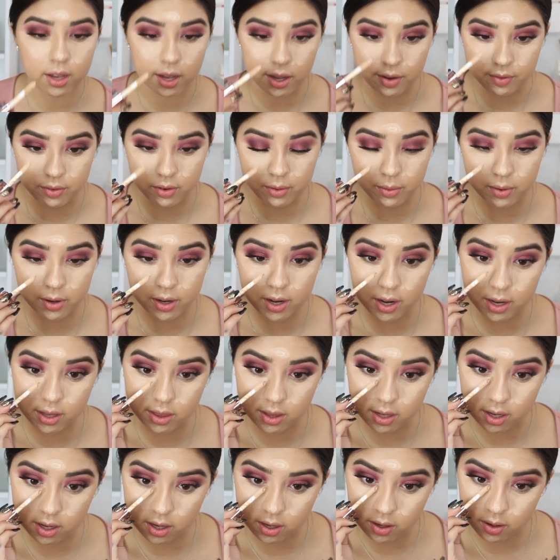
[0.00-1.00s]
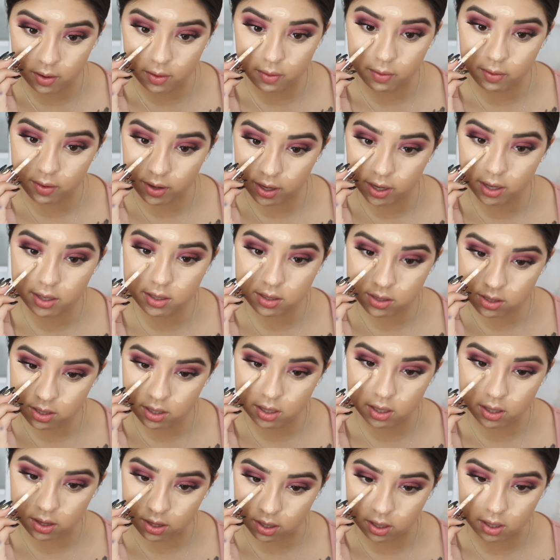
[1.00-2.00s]
everywhere, and then right
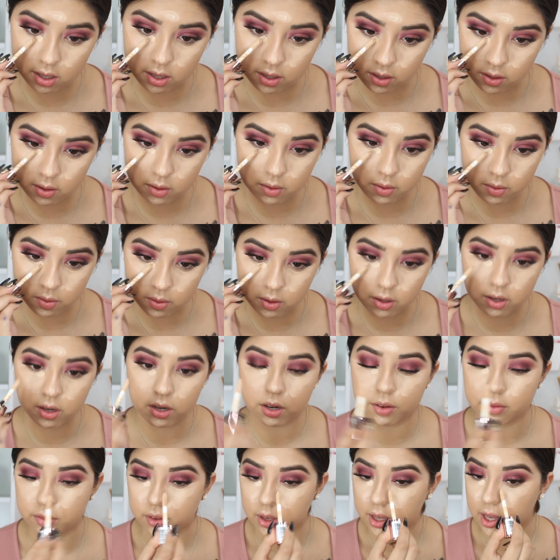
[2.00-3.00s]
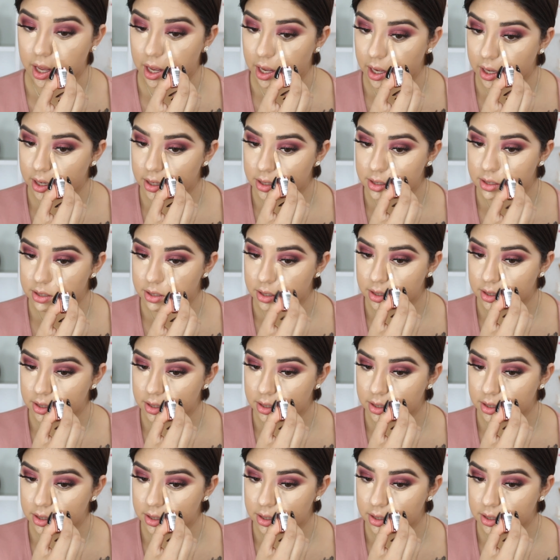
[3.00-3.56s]
in the inner corner of the eyes,